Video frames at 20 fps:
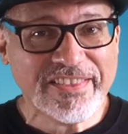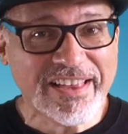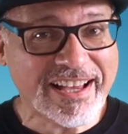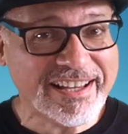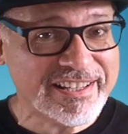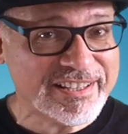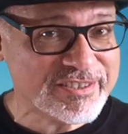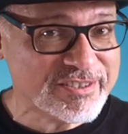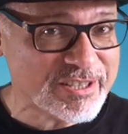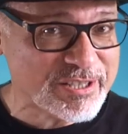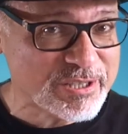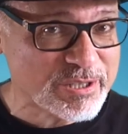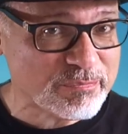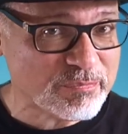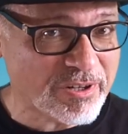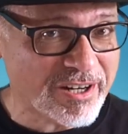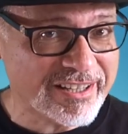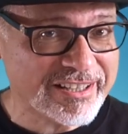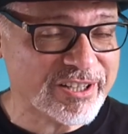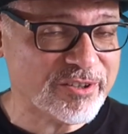That is the
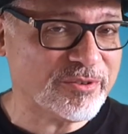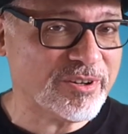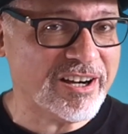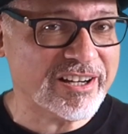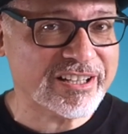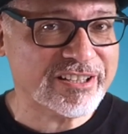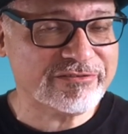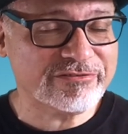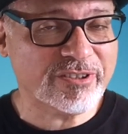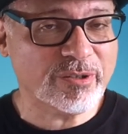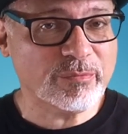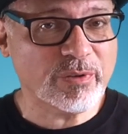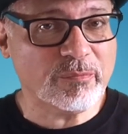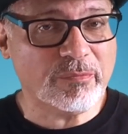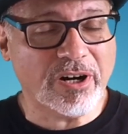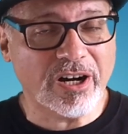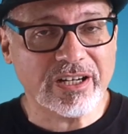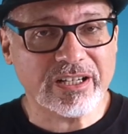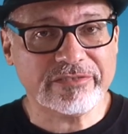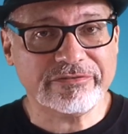Sprocket Rocket from
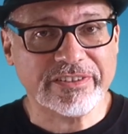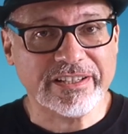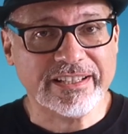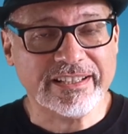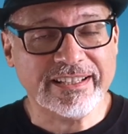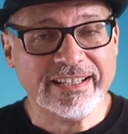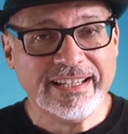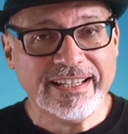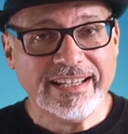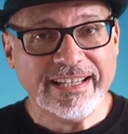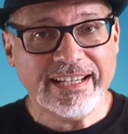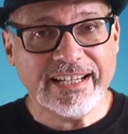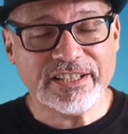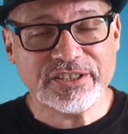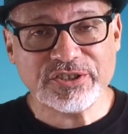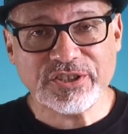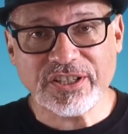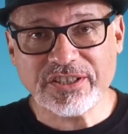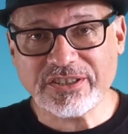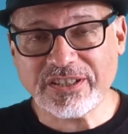Lomography.
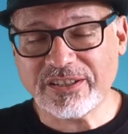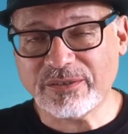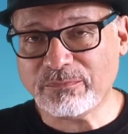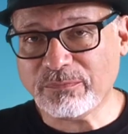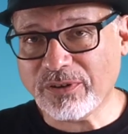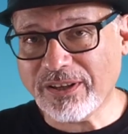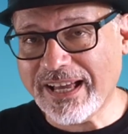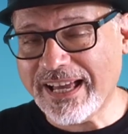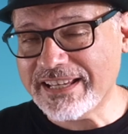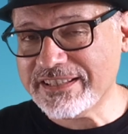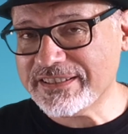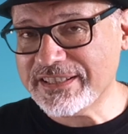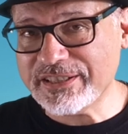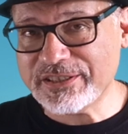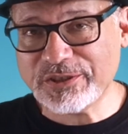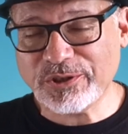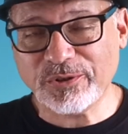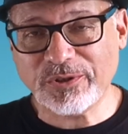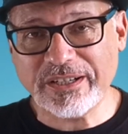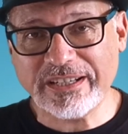It's just a
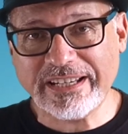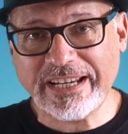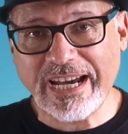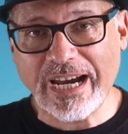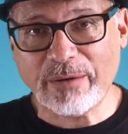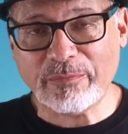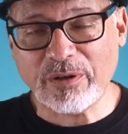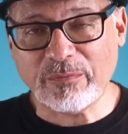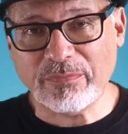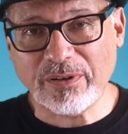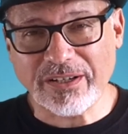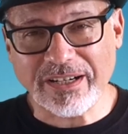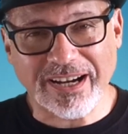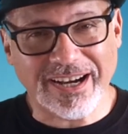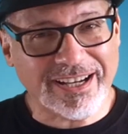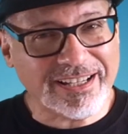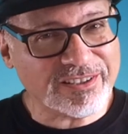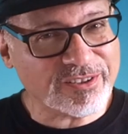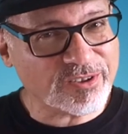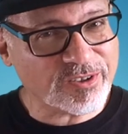plastic toy camera, but
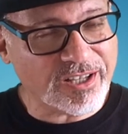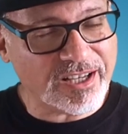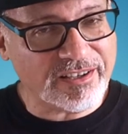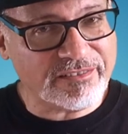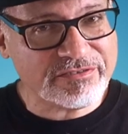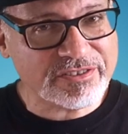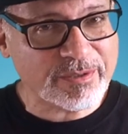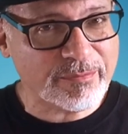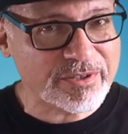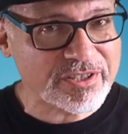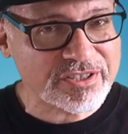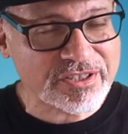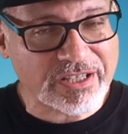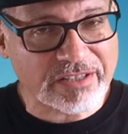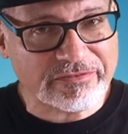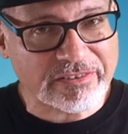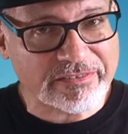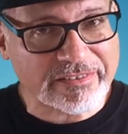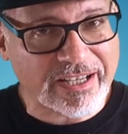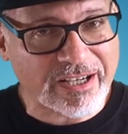I love some of the
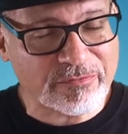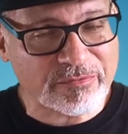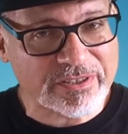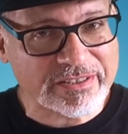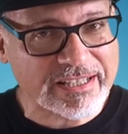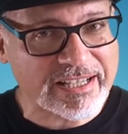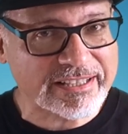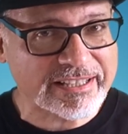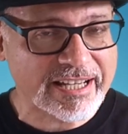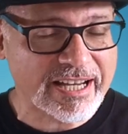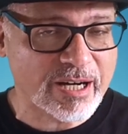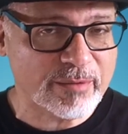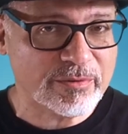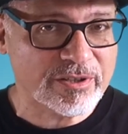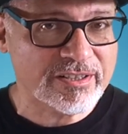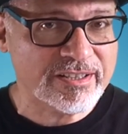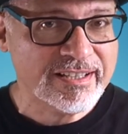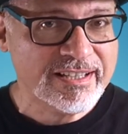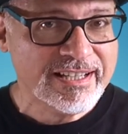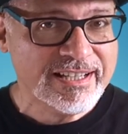stuff I've gotten with that
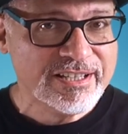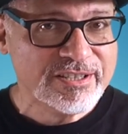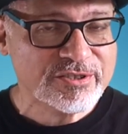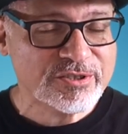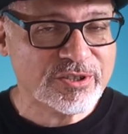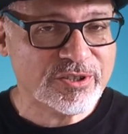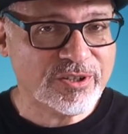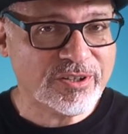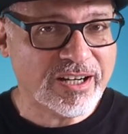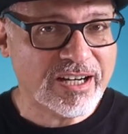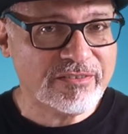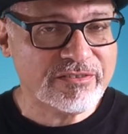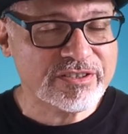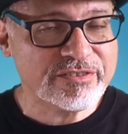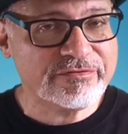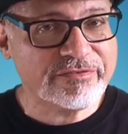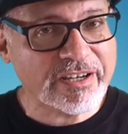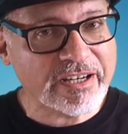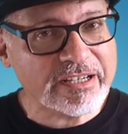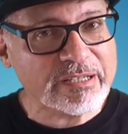camera. So I
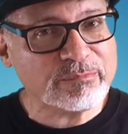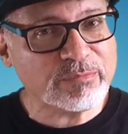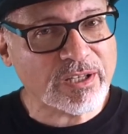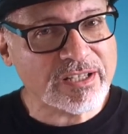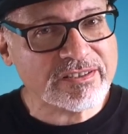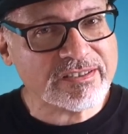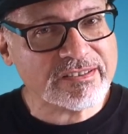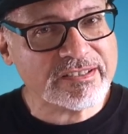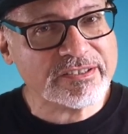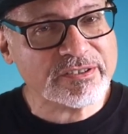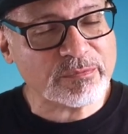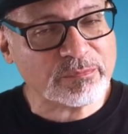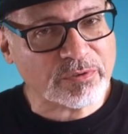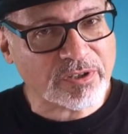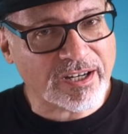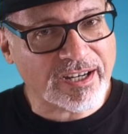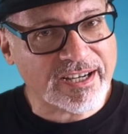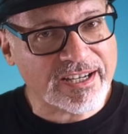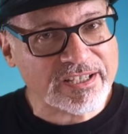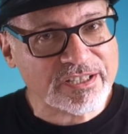was very pleasantly
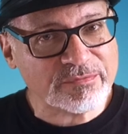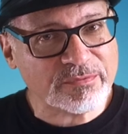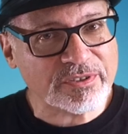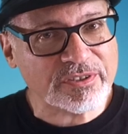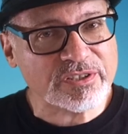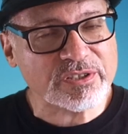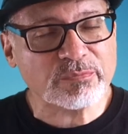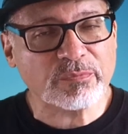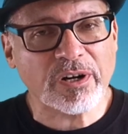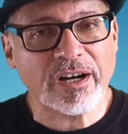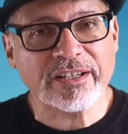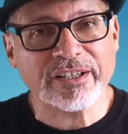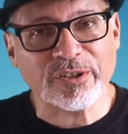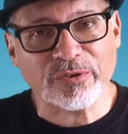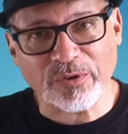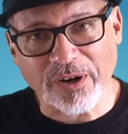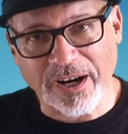surprised with the Sprocket